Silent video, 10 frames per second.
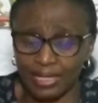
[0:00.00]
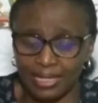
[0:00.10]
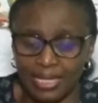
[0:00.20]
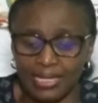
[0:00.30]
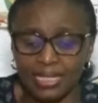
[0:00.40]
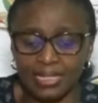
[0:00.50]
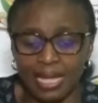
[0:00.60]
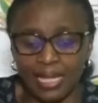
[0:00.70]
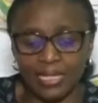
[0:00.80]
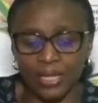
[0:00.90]

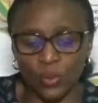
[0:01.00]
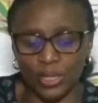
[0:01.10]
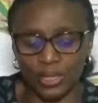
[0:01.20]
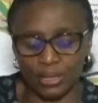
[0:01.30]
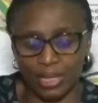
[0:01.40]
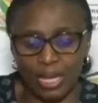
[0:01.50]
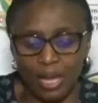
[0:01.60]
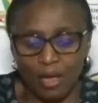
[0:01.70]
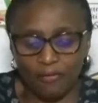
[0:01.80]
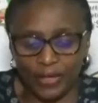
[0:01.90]
criteria in a query.
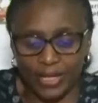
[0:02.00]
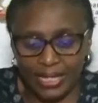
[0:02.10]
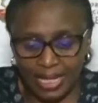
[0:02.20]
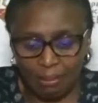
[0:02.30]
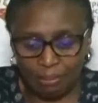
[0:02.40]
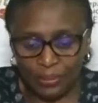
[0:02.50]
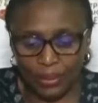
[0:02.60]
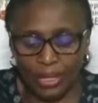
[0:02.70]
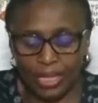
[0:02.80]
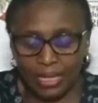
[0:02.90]
For
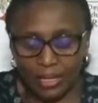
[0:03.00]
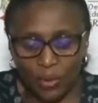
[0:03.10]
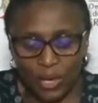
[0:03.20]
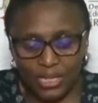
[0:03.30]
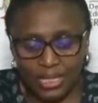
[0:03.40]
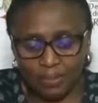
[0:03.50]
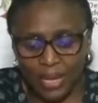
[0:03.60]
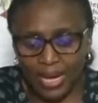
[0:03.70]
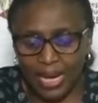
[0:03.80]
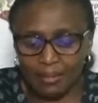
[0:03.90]
example, the question it
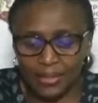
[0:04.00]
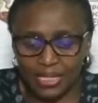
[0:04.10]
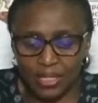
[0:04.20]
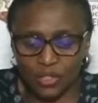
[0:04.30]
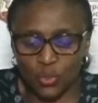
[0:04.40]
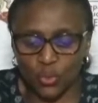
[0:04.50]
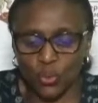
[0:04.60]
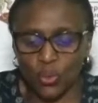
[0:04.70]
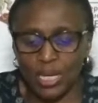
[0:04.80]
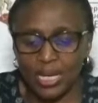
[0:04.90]
might come says to
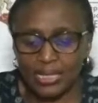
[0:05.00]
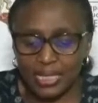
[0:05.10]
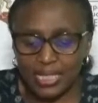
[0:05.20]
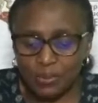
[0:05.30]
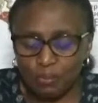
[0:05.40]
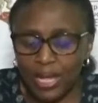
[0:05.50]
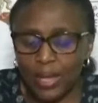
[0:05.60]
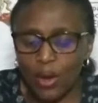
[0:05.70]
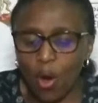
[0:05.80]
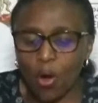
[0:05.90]
you,
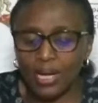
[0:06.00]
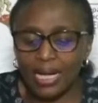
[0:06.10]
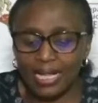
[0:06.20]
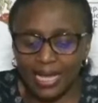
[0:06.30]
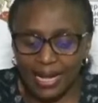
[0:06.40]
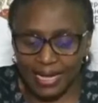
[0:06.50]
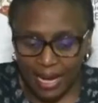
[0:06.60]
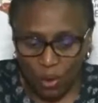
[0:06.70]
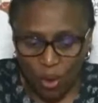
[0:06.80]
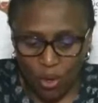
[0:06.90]
display only the
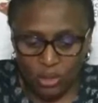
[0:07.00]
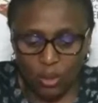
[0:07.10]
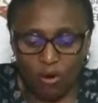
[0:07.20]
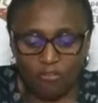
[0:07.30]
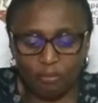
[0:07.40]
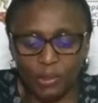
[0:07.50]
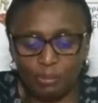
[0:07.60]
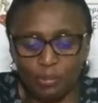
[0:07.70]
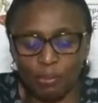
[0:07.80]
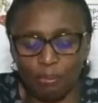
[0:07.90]
records of
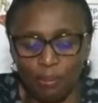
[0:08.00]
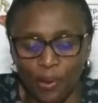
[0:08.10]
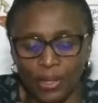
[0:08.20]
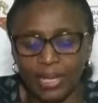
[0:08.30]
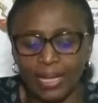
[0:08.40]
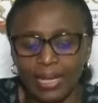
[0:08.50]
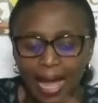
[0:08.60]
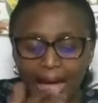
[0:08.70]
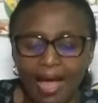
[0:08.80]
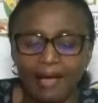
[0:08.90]
people born
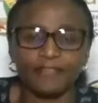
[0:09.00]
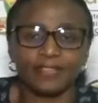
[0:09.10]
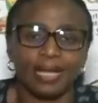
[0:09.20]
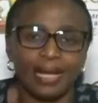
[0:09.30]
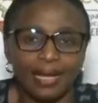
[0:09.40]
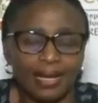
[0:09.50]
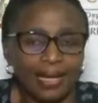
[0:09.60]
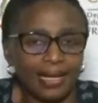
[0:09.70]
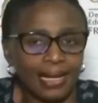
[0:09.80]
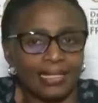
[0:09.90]
after
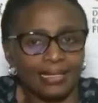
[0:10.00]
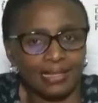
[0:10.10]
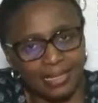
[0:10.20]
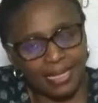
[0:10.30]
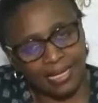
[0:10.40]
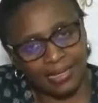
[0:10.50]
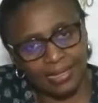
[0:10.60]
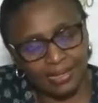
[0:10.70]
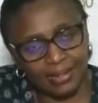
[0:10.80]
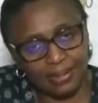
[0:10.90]

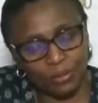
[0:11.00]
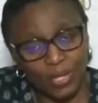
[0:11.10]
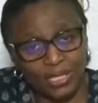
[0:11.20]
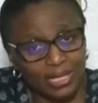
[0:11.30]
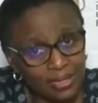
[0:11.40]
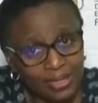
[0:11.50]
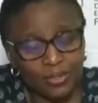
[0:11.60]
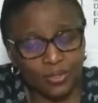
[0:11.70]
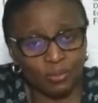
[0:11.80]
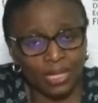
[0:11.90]
1990. We are just
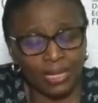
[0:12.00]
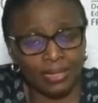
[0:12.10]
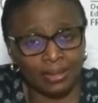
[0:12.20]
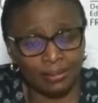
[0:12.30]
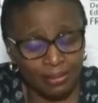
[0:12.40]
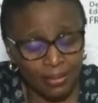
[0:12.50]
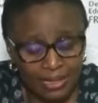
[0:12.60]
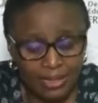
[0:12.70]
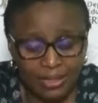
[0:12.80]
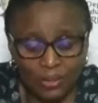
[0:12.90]
assuming again,
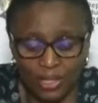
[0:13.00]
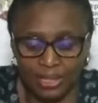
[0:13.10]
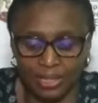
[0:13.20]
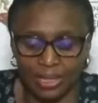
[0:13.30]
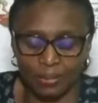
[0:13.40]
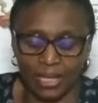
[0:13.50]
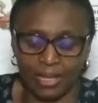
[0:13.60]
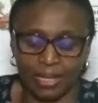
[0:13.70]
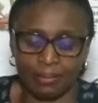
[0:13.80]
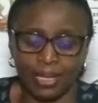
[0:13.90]
that is a question that
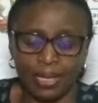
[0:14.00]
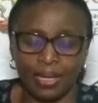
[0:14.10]
might come.